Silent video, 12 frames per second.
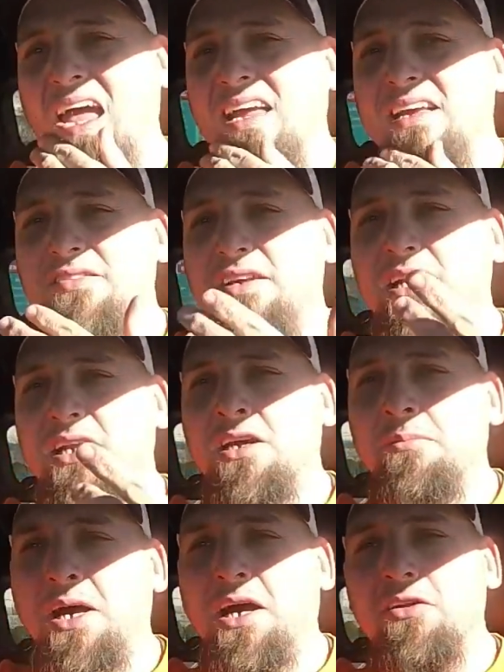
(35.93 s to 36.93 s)
it's getting
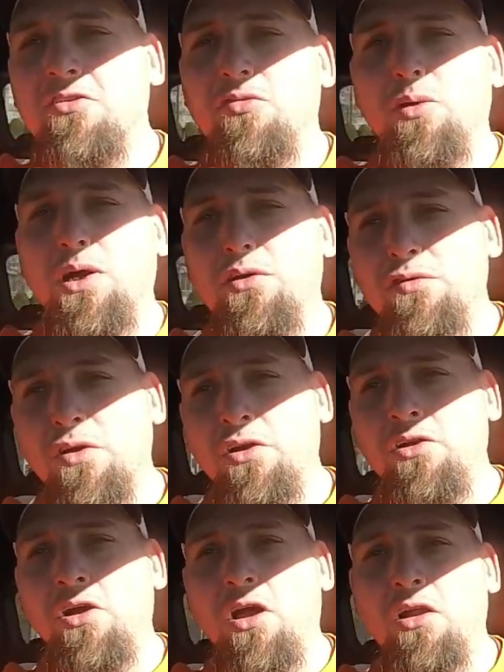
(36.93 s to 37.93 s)
about
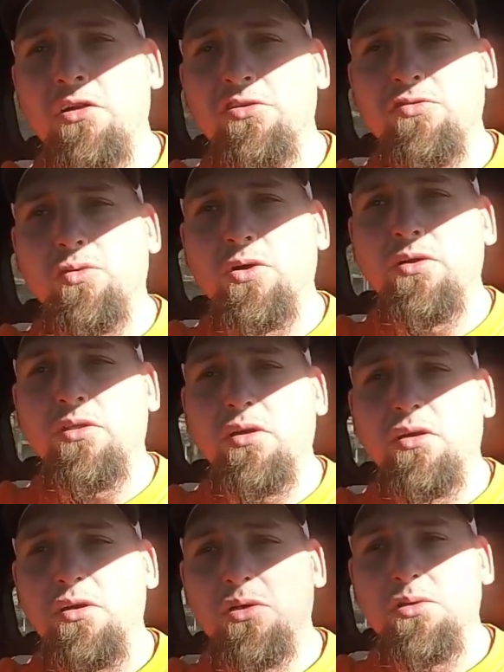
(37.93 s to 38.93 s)
$1,200 worth
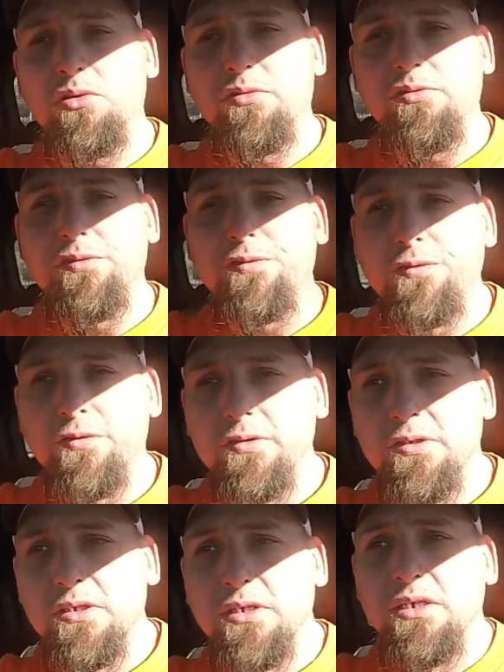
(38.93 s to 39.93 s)
of
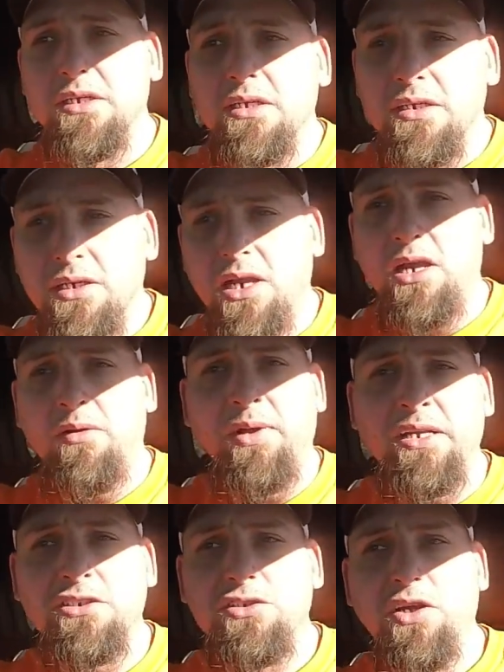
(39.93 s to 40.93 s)

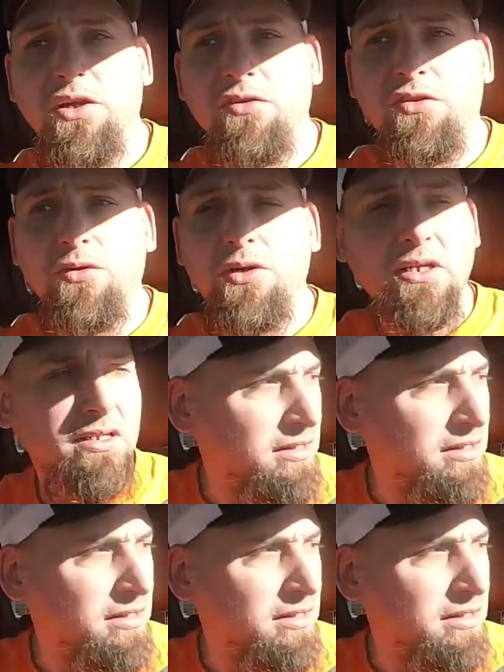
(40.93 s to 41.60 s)
damage done to it.